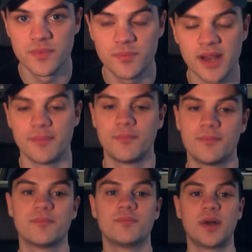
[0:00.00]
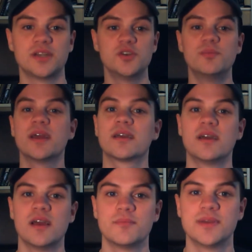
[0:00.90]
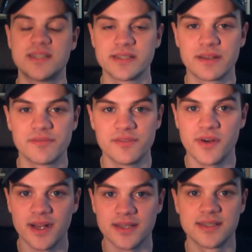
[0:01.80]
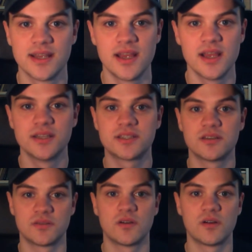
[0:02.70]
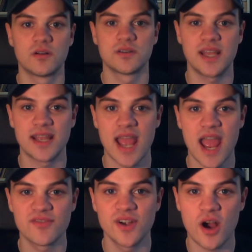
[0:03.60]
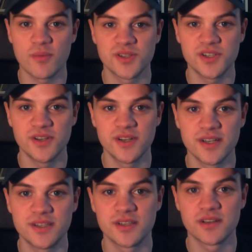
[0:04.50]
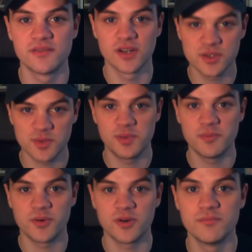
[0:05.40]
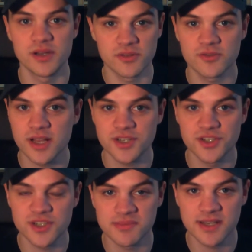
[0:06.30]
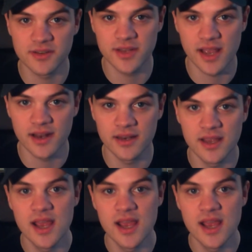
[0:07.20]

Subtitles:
But my 2 big pieces of advice is to take every opportunity to converse with people and build relationships that you can.